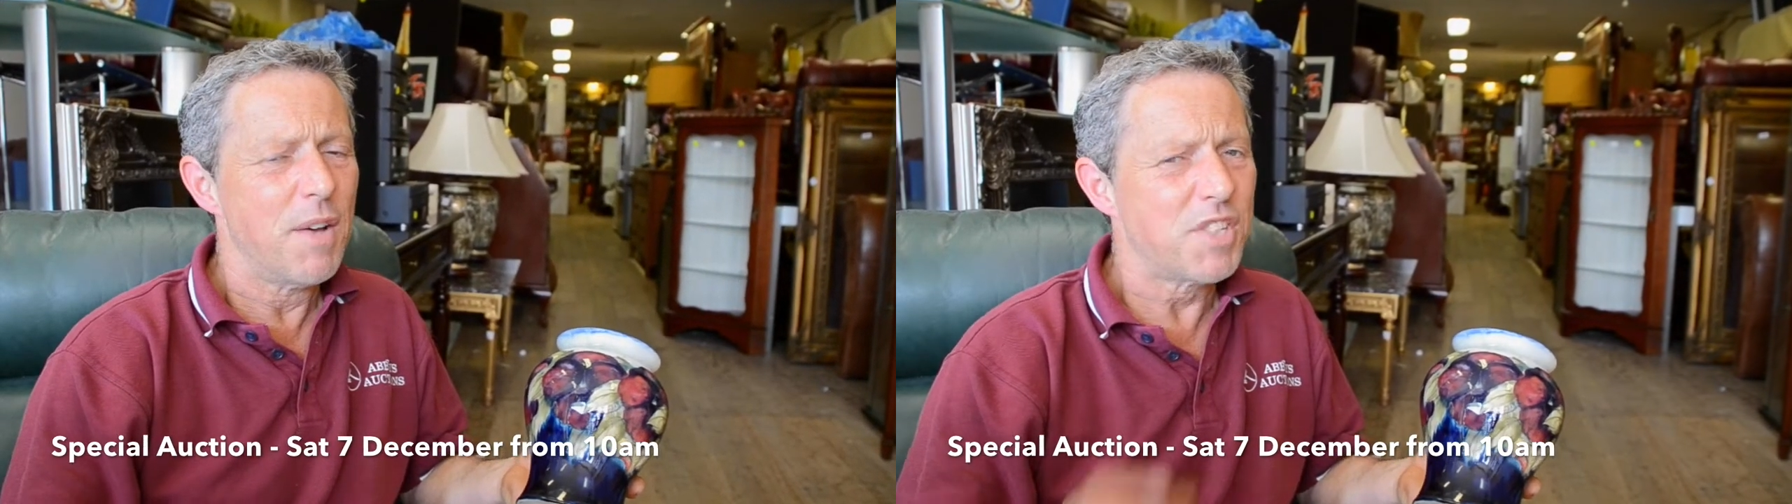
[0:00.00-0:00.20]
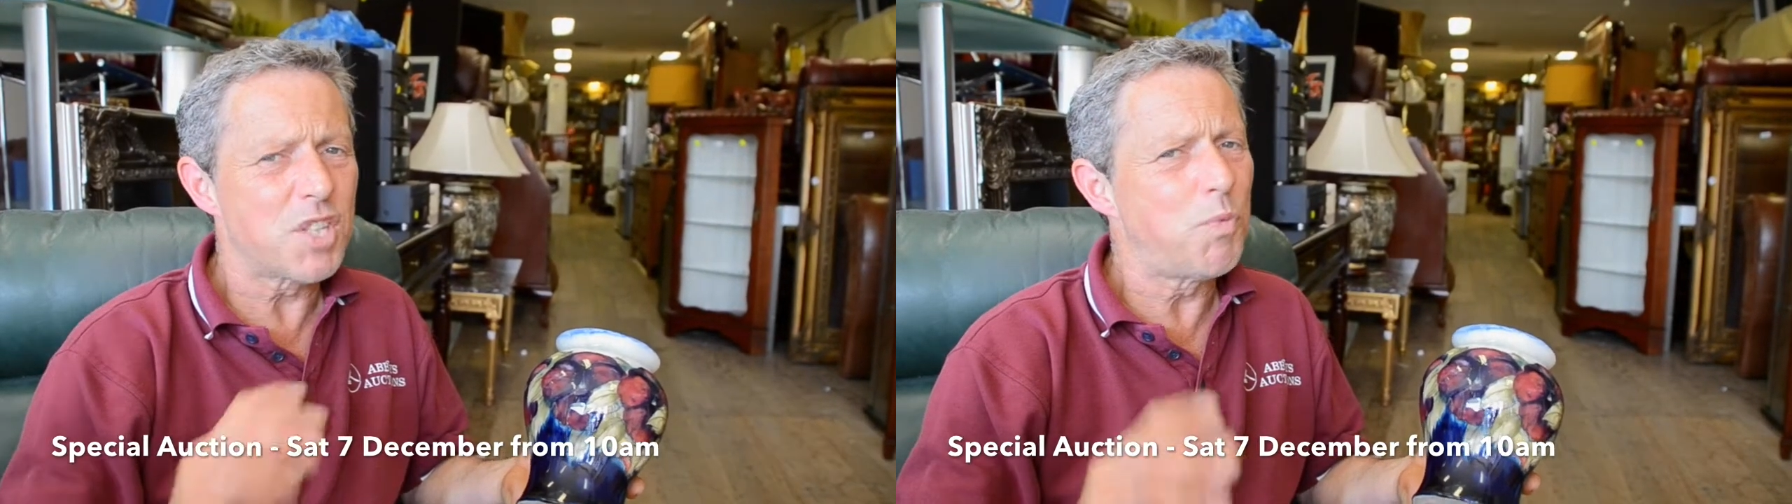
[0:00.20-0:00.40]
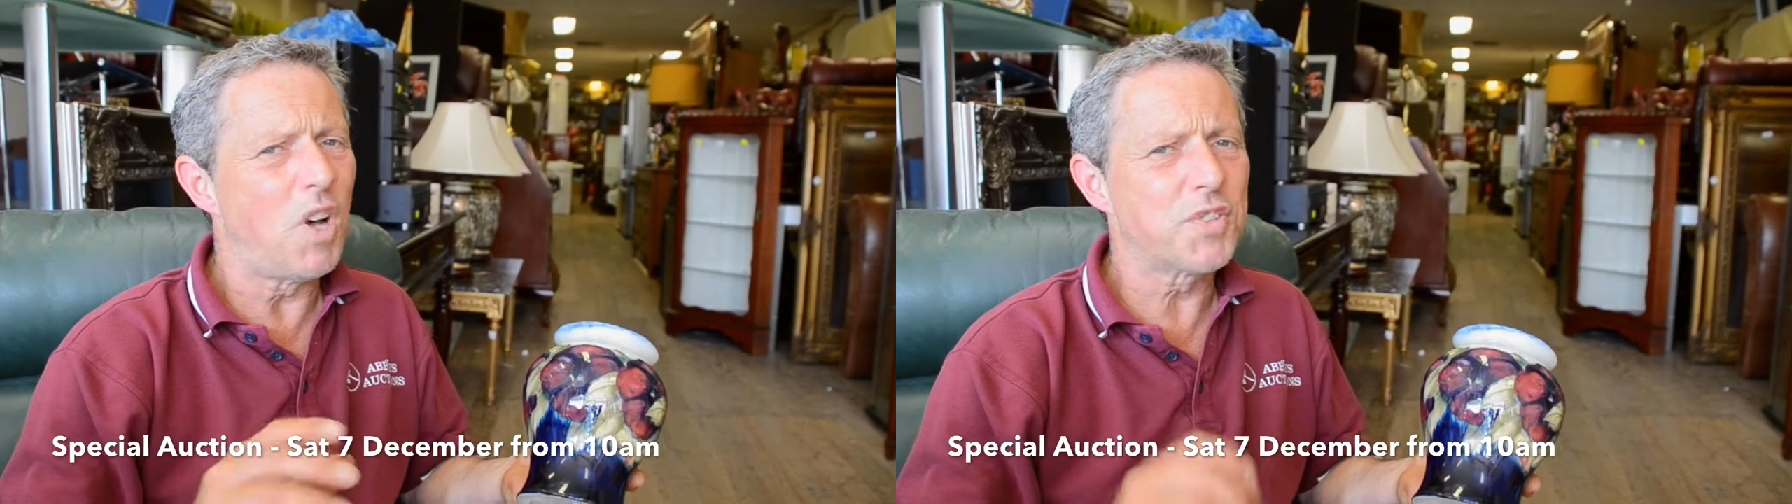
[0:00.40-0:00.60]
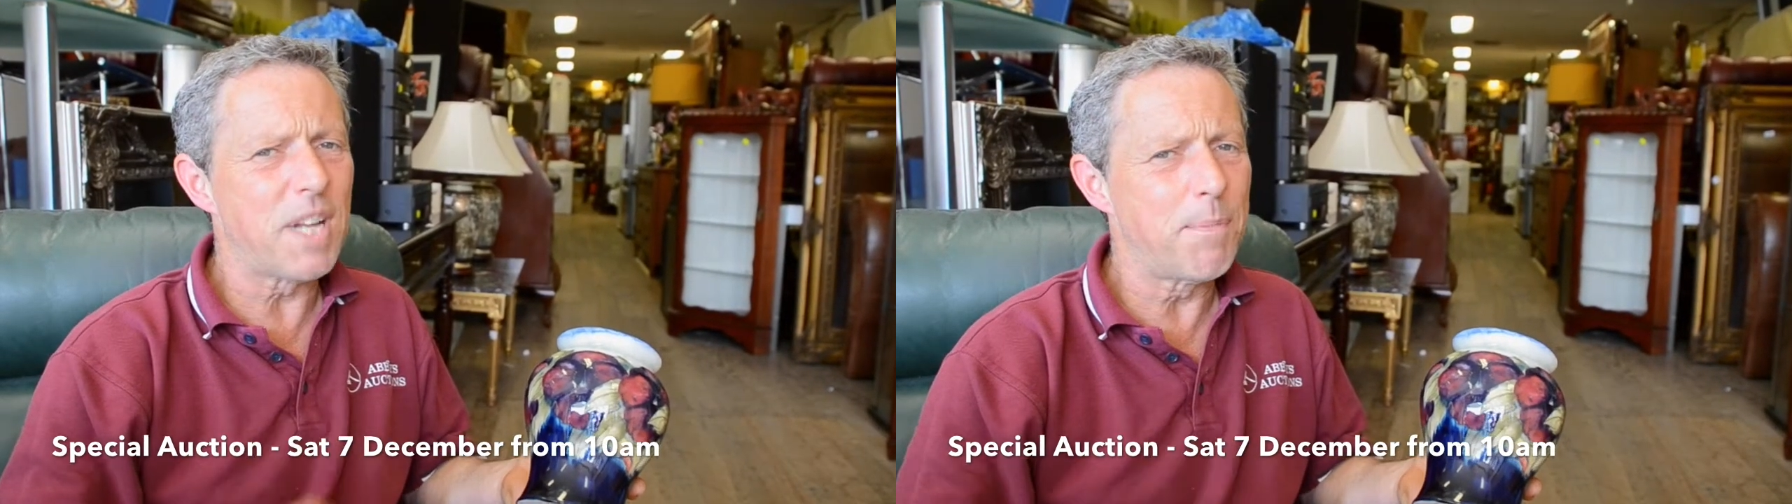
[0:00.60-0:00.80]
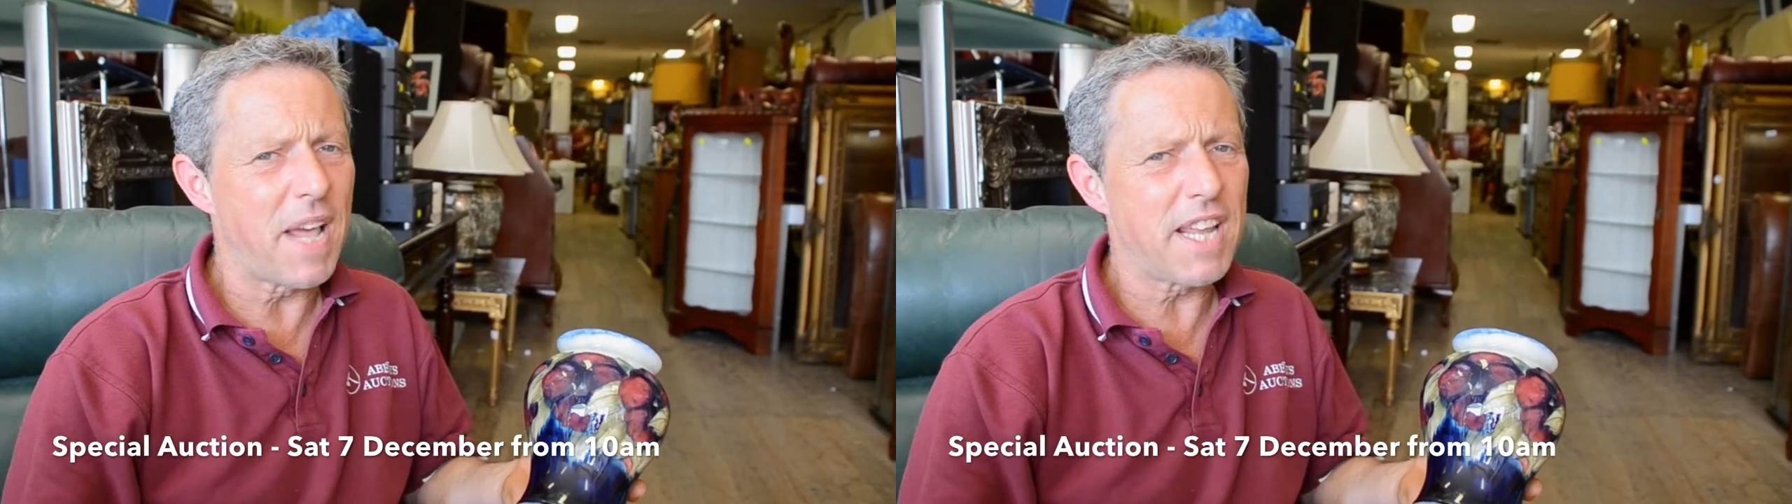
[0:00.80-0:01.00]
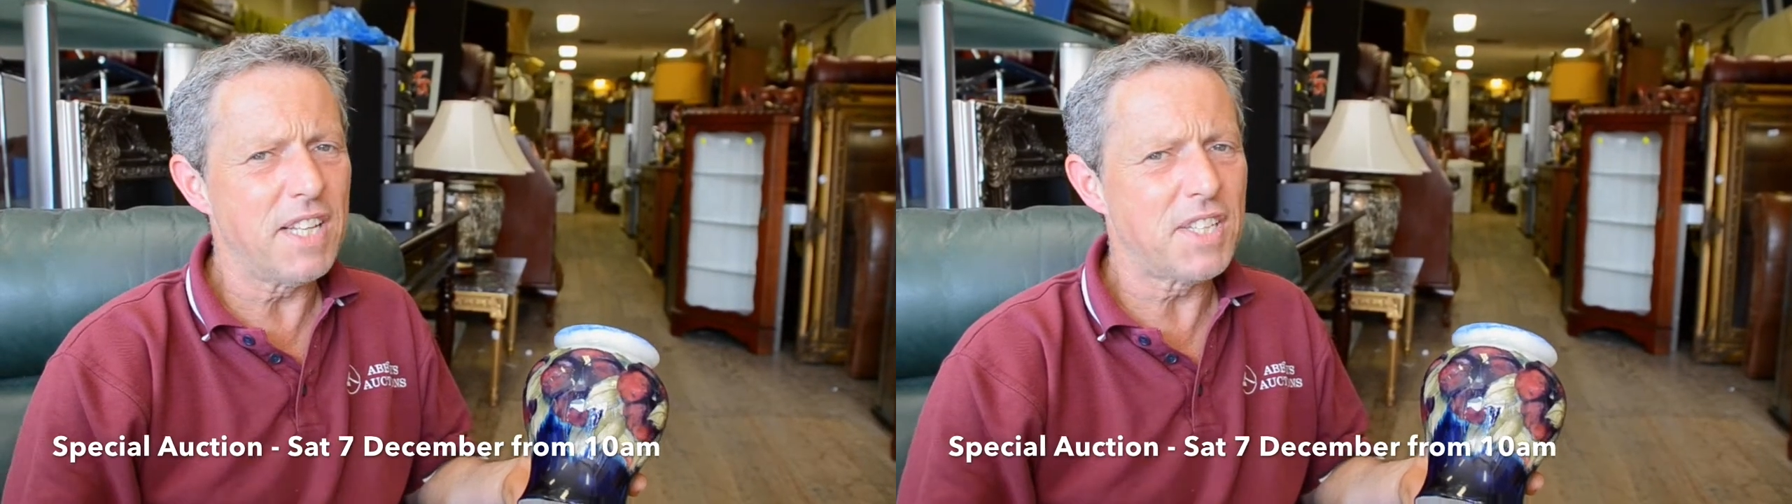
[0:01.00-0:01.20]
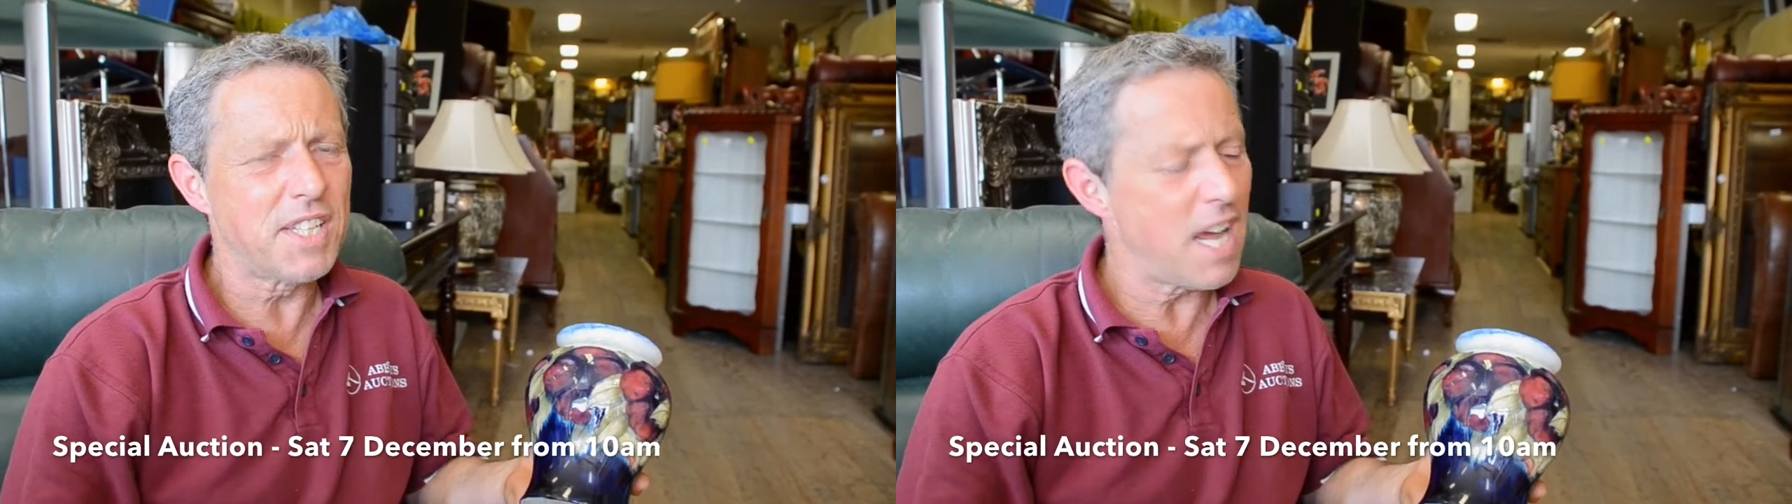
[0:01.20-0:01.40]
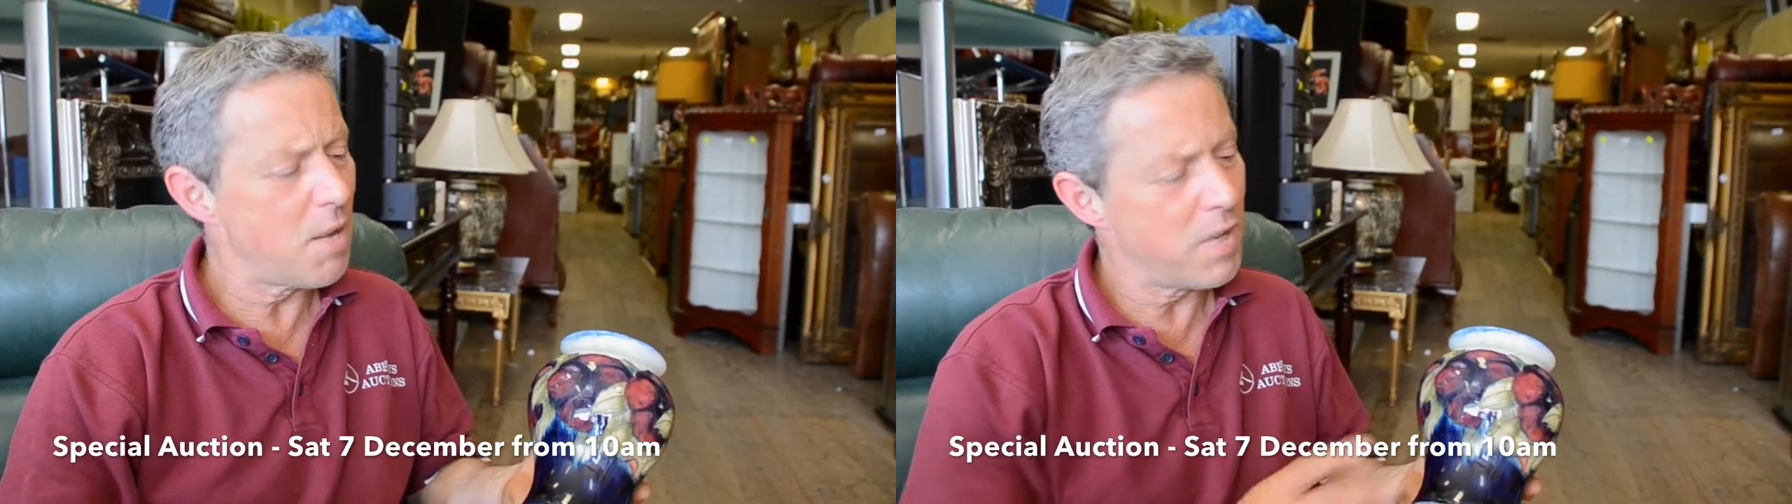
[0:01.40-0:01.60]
Just whilst unpacking today,